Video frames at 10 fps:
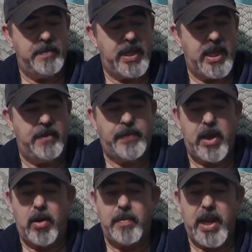If they
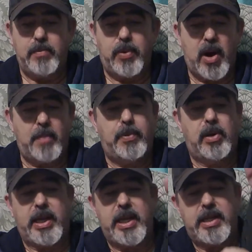are made
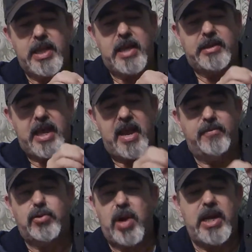properly and that they have
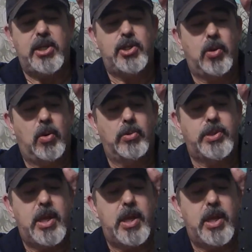drainage holes,